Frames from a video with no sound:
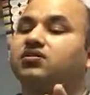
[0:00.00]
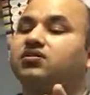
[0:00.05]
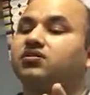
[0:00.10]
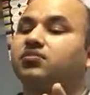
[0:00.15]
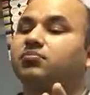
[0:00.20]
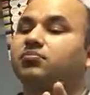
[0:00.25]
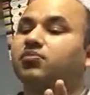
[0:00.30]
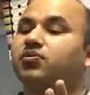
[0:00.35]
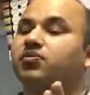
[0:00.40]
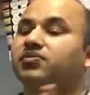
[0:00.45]

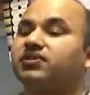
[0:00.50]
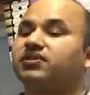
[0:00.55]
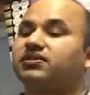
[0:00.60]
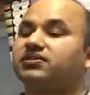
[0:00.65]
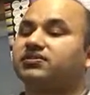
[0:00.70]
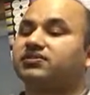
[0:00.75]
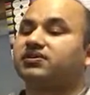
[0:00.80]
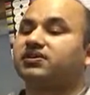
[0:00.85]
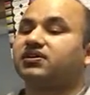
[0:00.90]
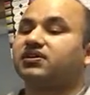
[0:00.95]

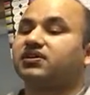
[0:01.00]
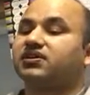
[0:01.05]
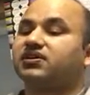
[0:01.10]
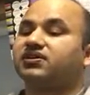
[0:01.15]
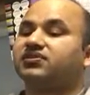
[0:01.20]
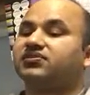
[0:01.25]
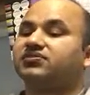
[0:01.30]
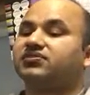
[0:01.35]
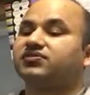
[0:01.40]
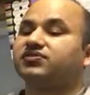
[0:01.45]
component
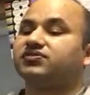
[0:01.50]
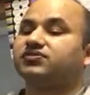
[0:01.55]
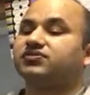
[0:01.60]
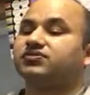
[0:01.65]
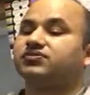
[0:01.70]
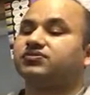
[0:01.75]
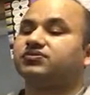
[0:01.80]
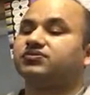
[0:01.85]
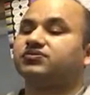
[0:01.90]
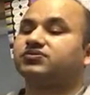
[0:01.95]
in the
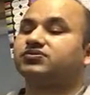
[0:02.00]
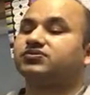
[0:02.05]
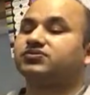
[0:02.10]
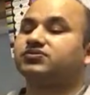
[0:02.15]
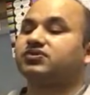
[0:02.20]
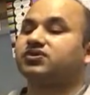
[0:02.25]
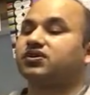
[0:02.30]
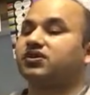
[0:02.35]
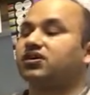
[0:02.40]
tissues